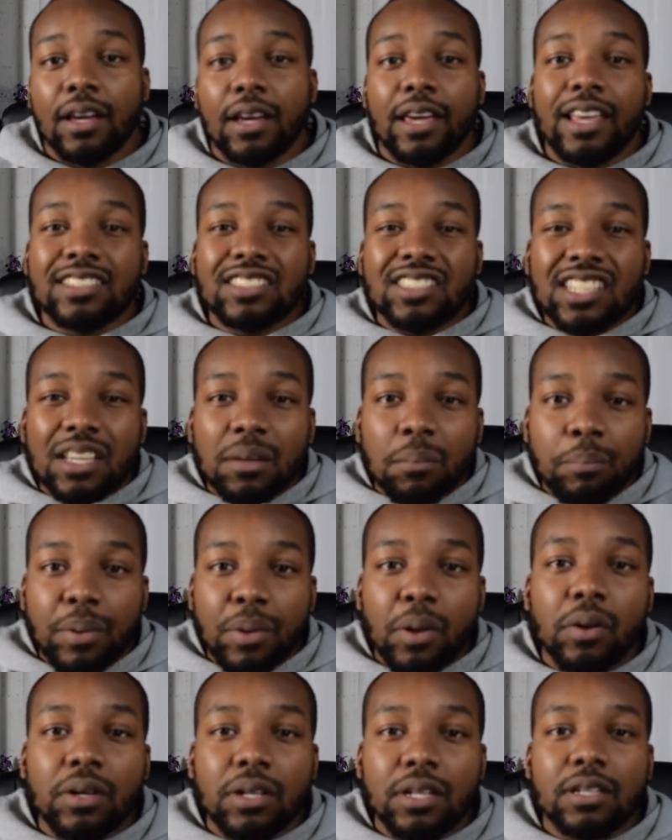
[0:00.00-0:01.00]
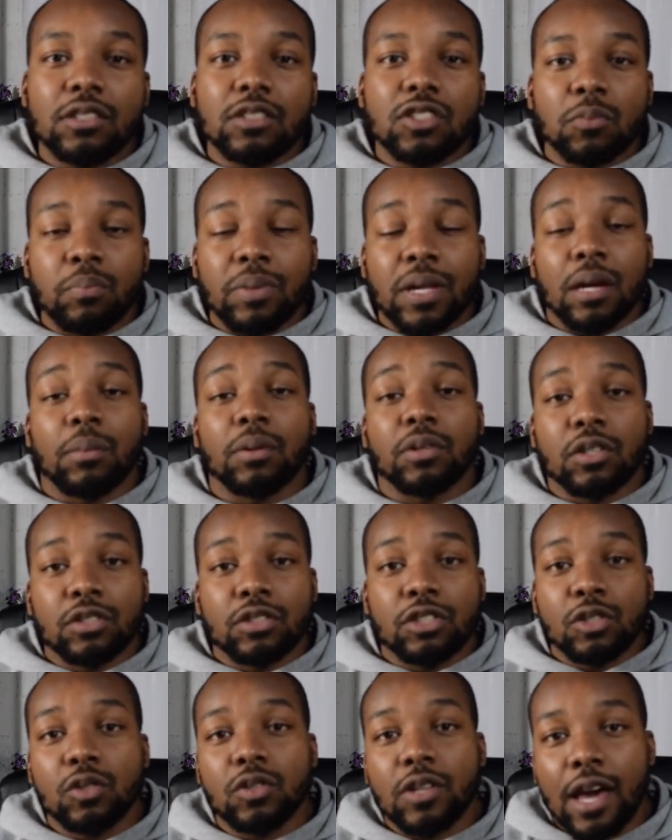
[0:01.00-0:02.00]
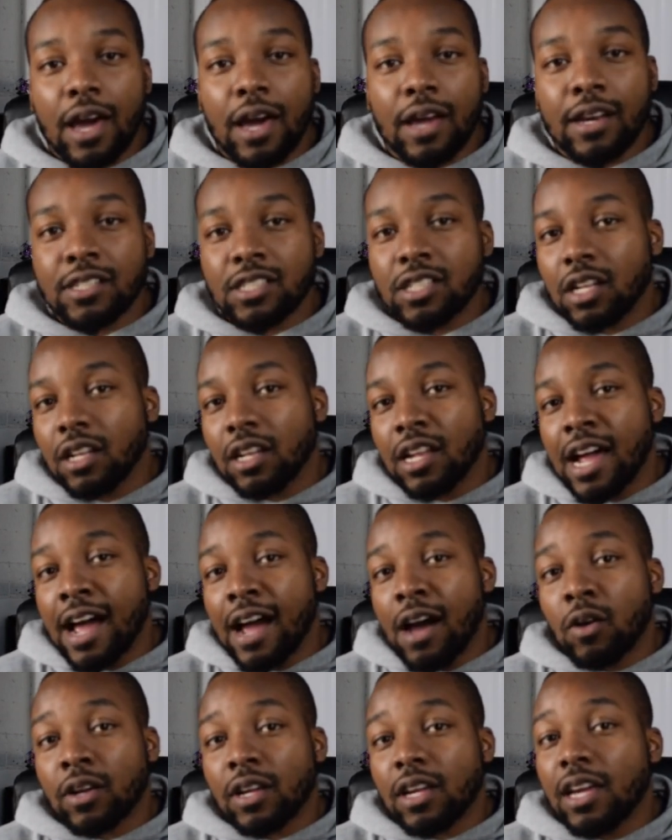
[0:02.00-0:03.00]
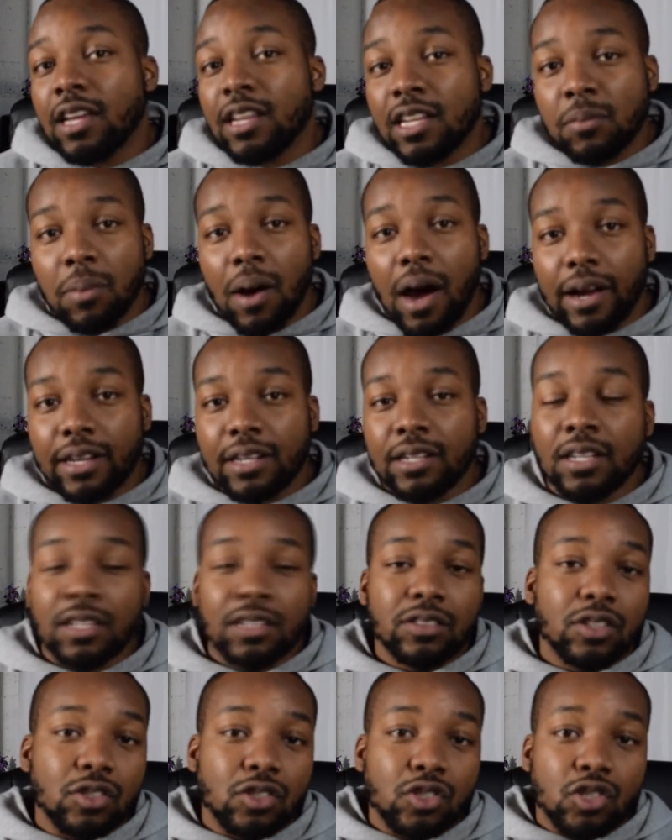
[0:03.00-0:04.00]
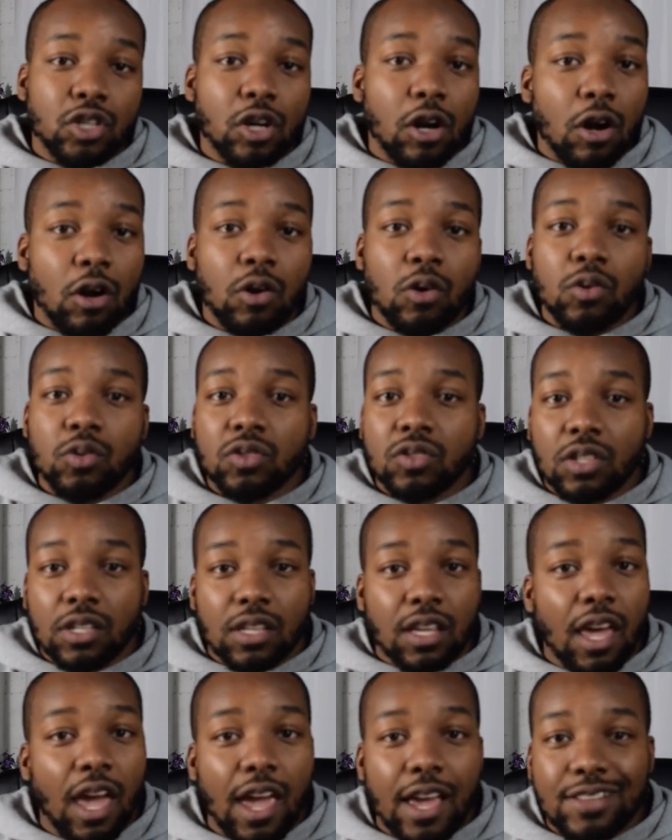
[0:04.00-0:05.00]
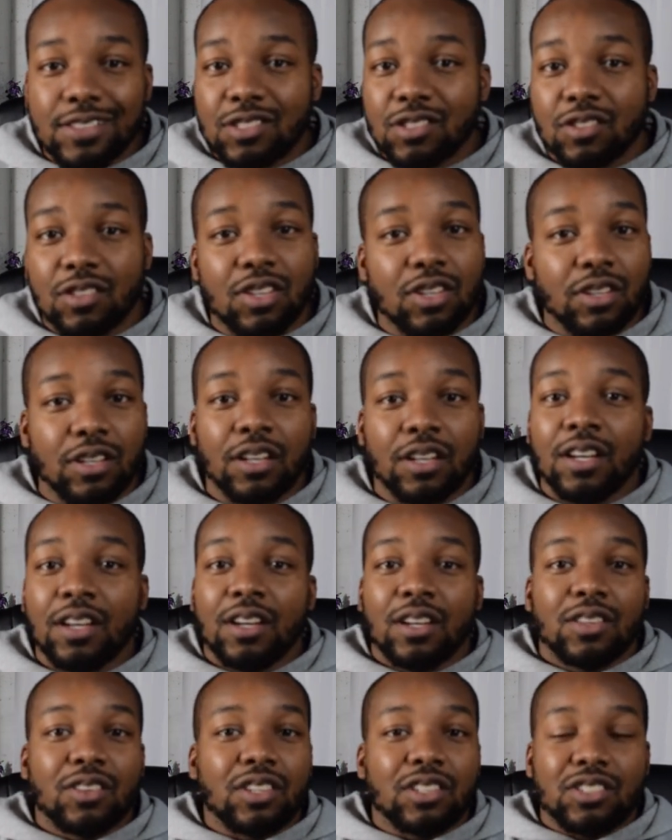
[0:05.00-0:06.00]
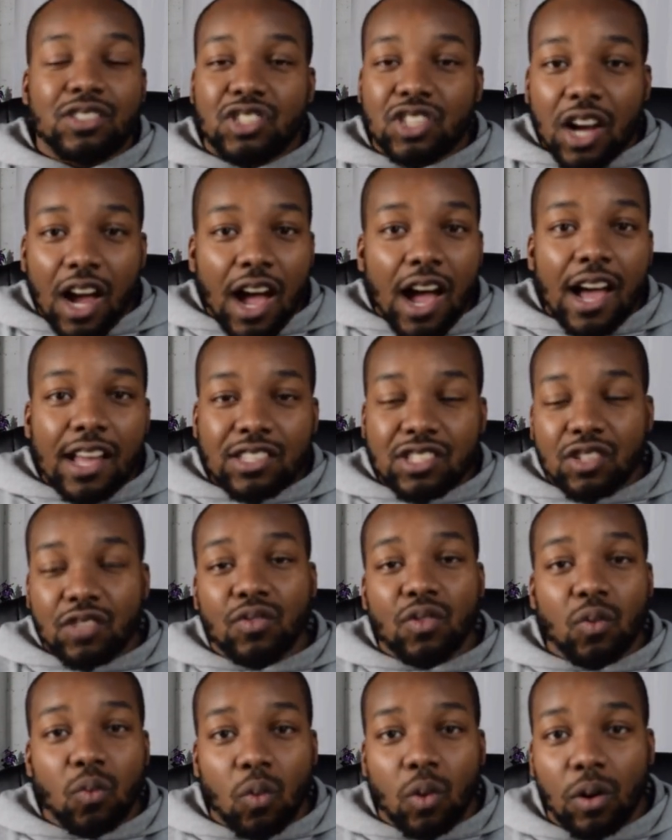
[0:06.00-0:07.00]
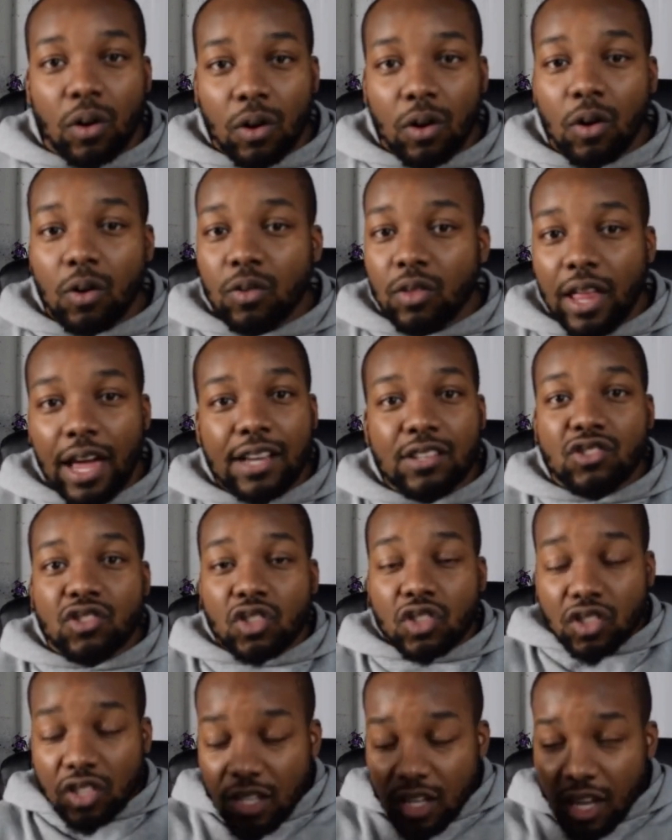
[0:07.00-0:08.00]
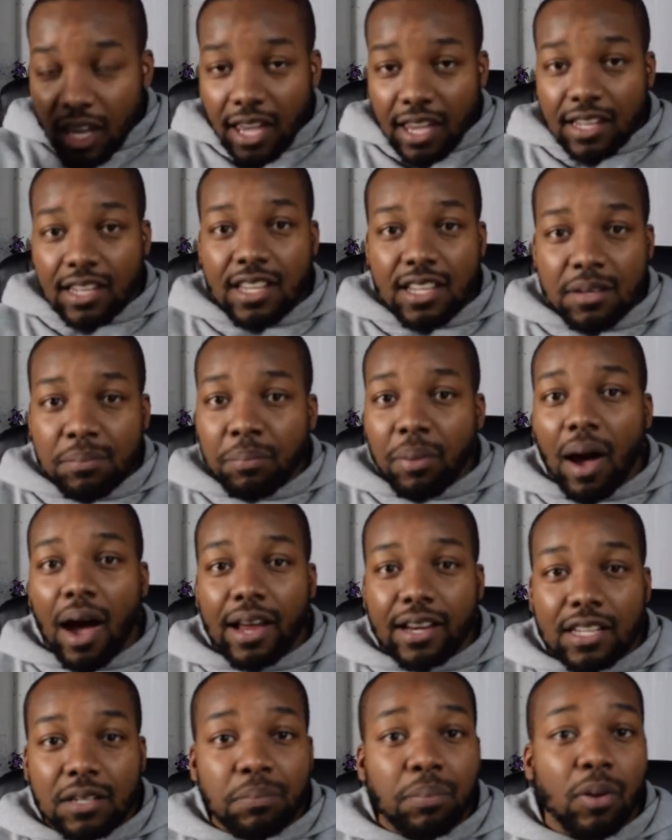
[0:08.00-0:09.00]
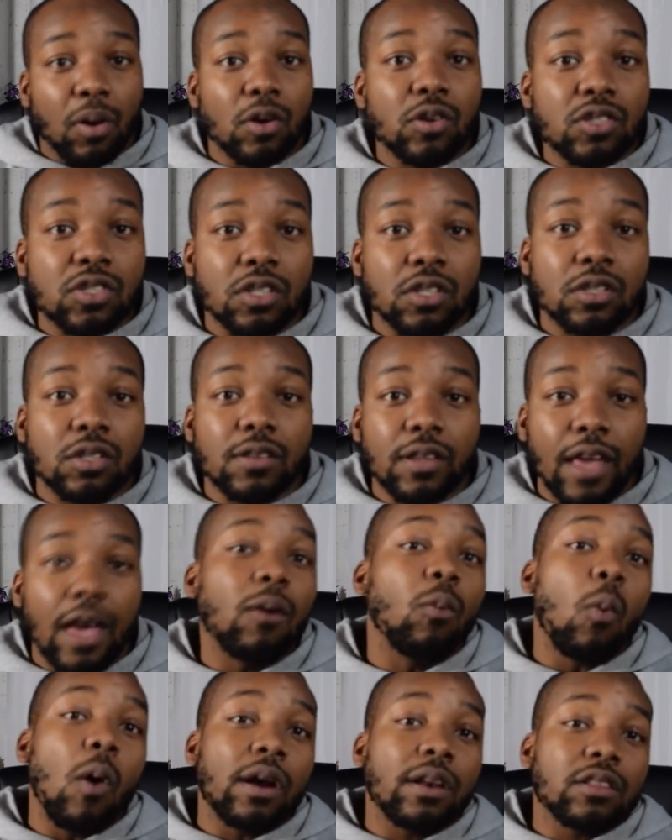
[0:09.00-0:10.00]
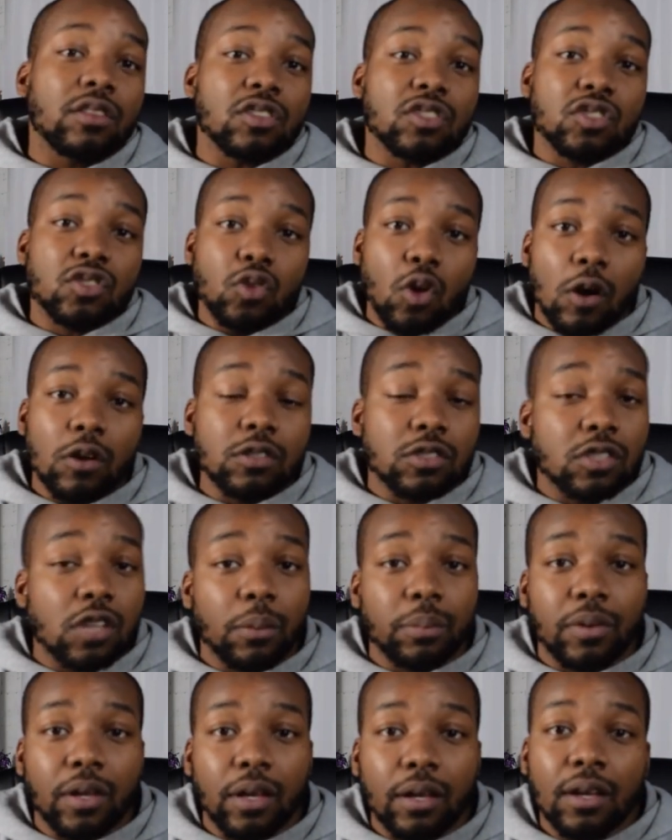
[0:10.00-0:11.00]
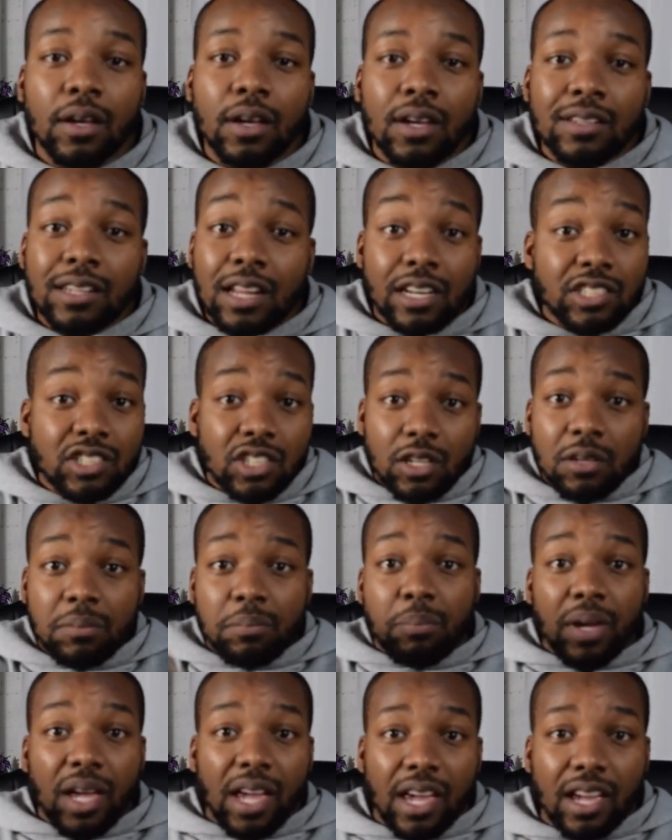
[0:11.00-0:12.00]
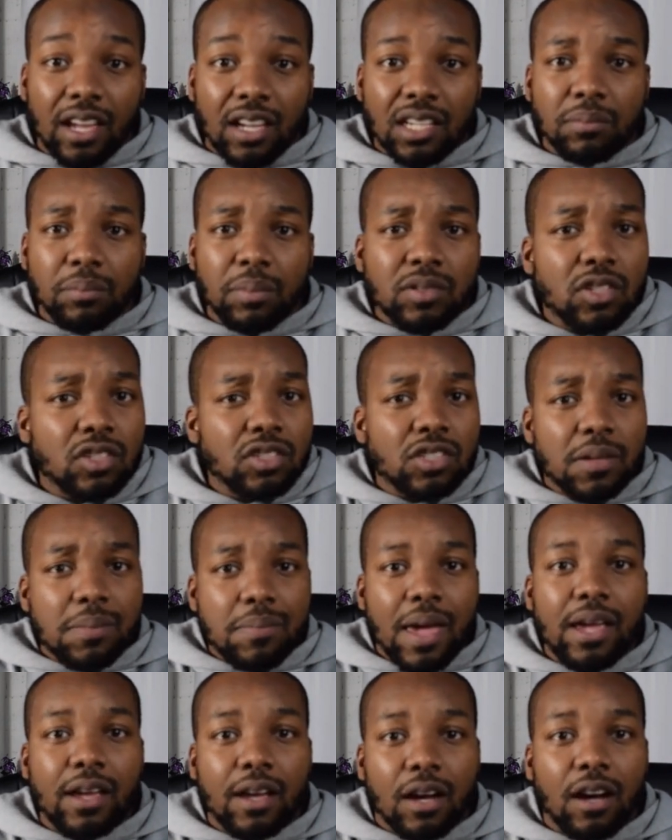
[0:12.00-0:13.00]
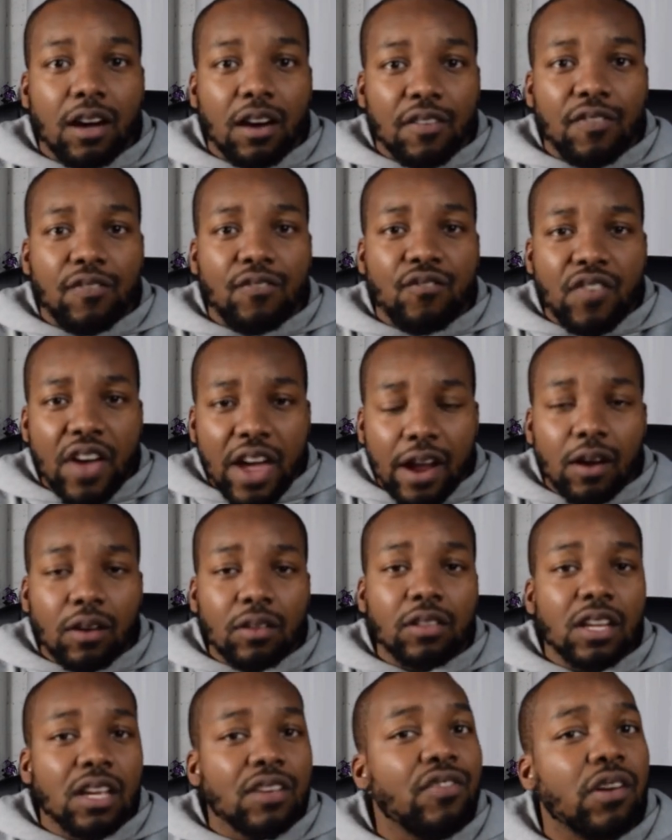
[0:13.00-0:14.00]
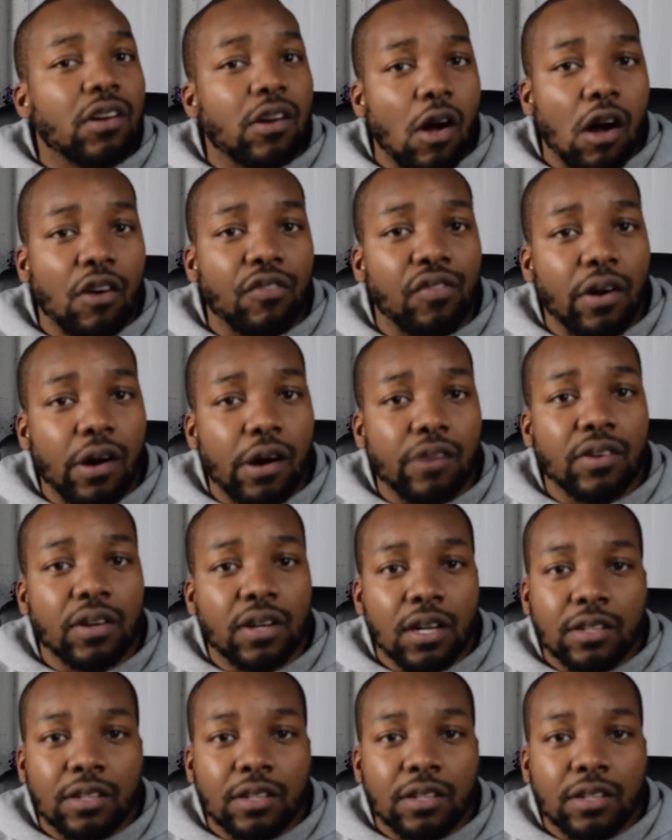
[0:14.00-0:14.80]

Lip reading: It's the ability to be able to do that that's allowed anybody, the Joes, the Kates, the Johns of the world, like just the anybody person that wanted to start something, not necessarily big, but just to make a fair living off of.